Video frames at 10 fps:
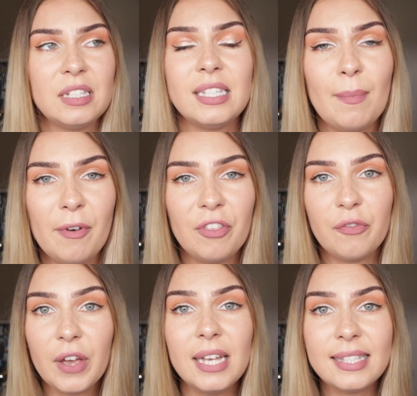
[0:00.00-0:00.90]
some of the
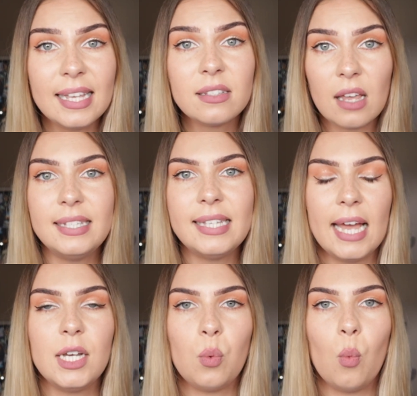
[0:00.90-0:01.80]
first things I
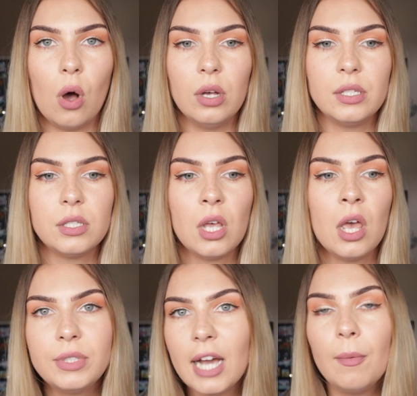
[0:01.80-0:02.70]
said was,
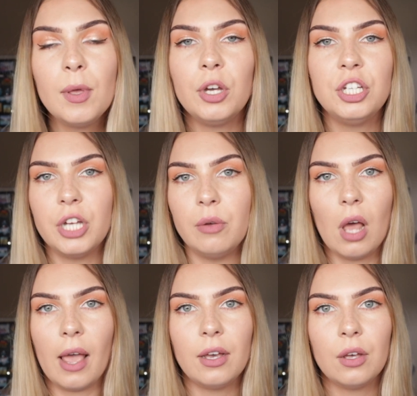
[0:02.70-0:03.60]
tell me what you don't
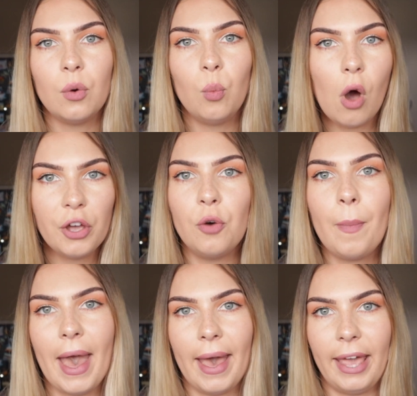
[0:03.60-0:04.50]
like. What are your
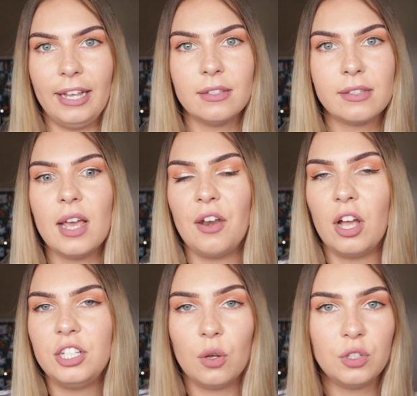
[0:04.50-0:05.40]
pet hates? And
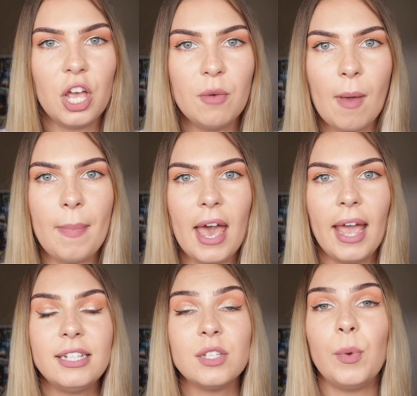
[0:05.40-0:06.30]
I told her my pet
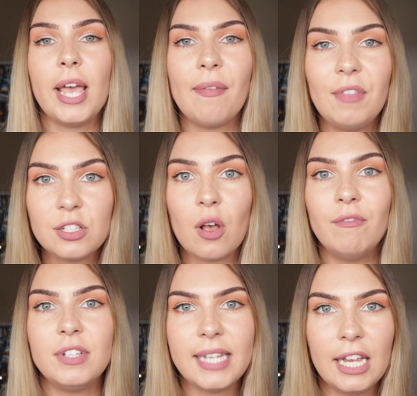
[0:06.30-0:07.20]
hates, and we had this
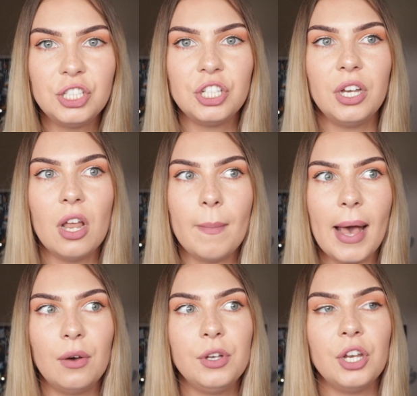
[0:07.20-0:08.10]
conversation
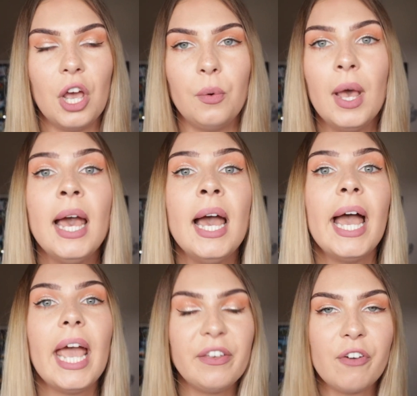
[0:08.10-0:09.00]
about, you know,
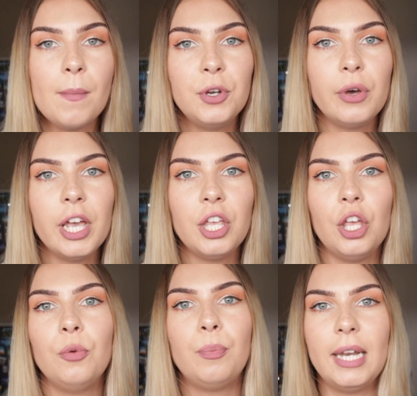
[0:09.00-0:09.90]
if I'm annoying
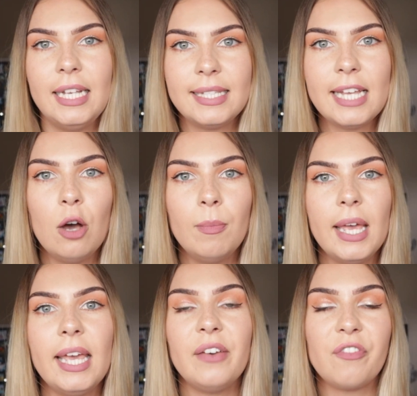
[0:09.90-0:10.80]
you, please tell
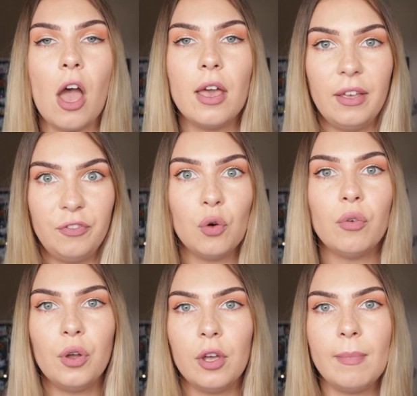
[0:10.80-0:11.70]
me. If
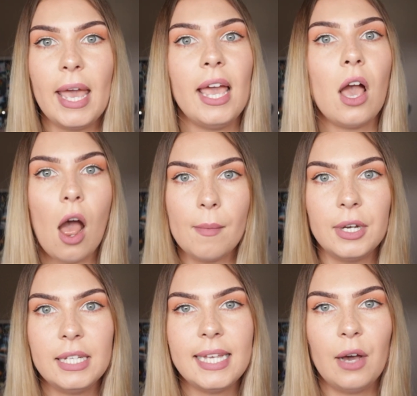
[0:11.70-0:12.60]
you're annoying me, I'm
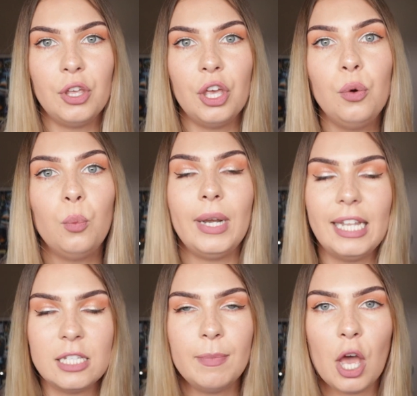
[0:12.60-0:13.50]
going to tell you. We
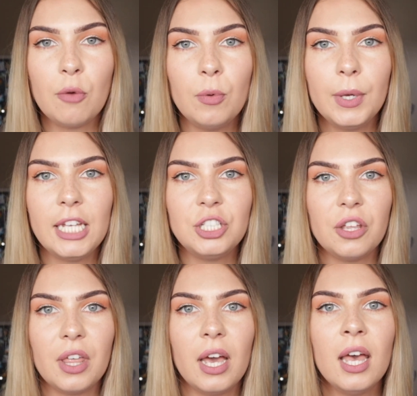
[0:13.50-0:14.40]
need to be open with each
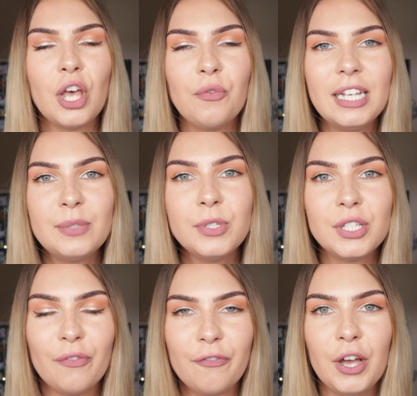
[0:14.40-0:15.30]
other. So this was
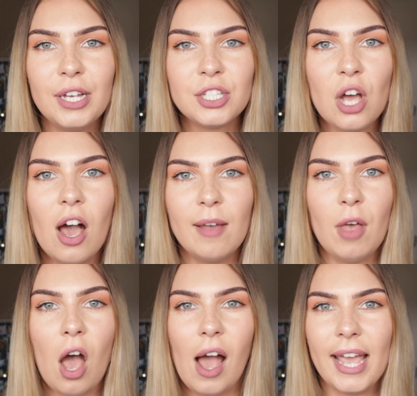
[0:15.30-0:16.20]
the first time
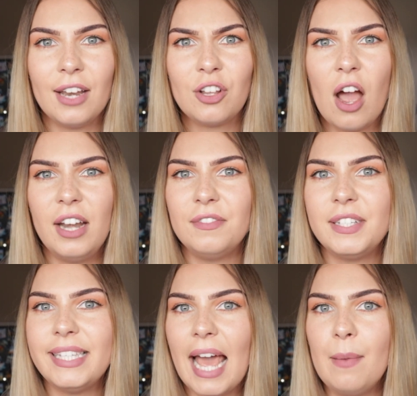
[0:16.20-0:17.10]
that I had kind of
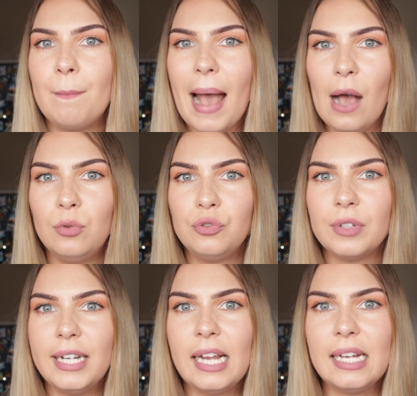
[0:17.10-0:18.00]
set
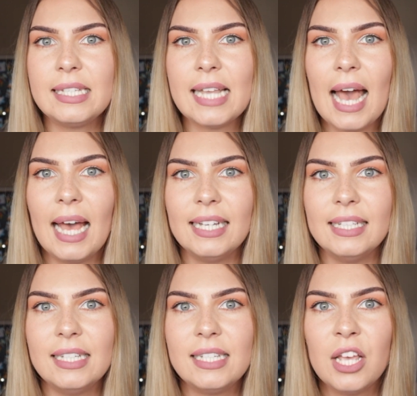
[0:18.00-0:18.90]
boundaries
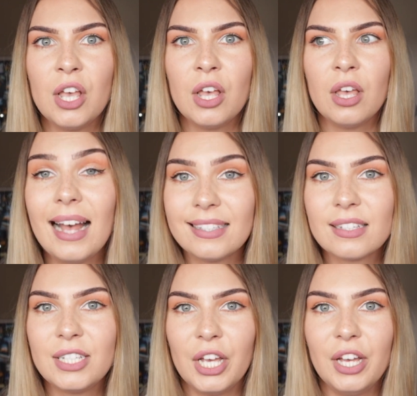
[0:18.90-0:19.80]
and
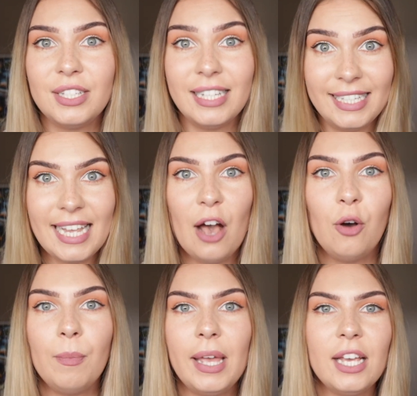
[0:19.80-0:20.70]
asked her to
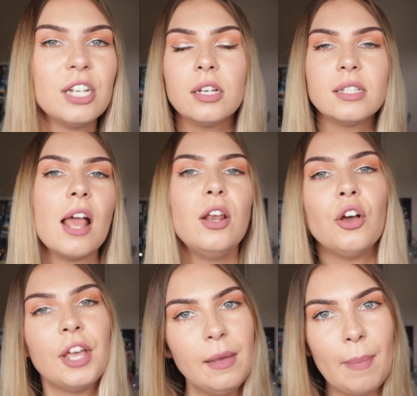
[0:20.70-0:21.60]
tell me. Because, like,
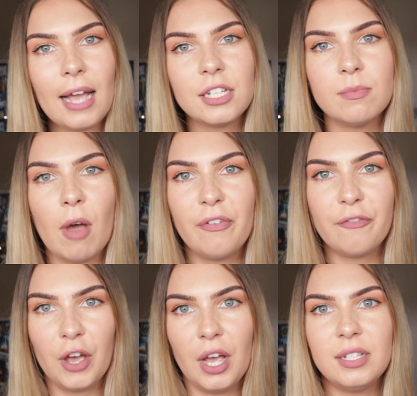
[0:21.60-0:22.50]
looking back to my
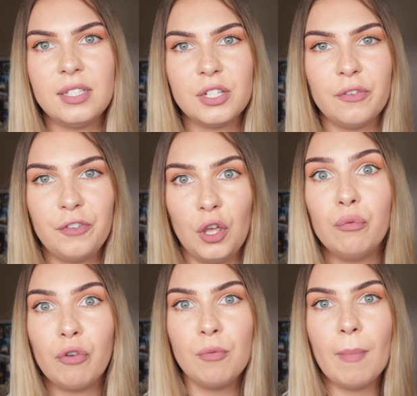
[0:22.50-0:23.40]
first
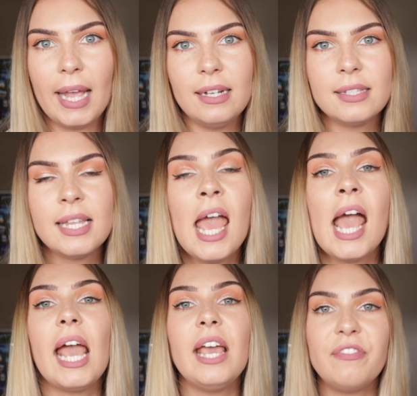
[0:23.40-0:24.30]
few roommates,
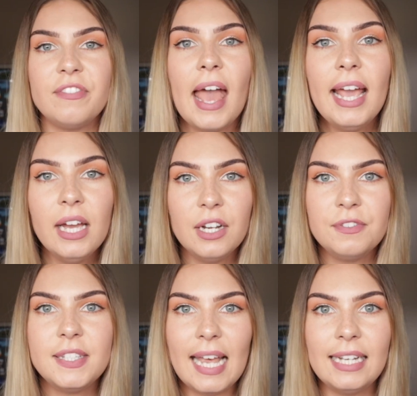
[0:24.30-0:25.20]
if they had
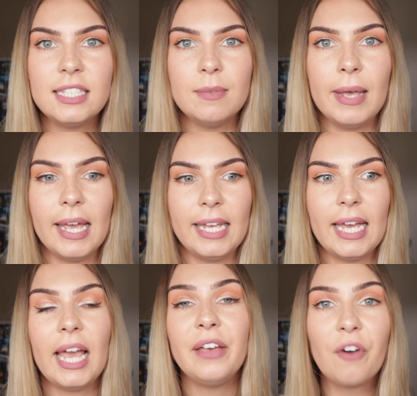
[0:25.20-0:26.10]
have said to me,
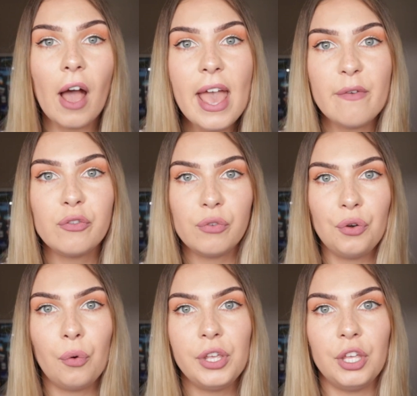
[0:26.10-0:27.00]
if I ever
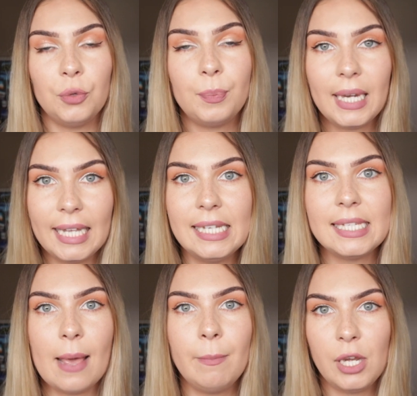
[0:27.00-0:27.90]
annoy you,
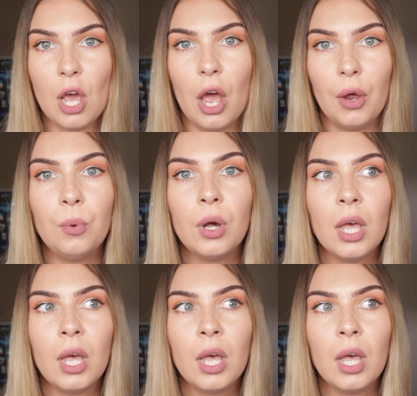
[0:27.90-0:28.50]
please let me know,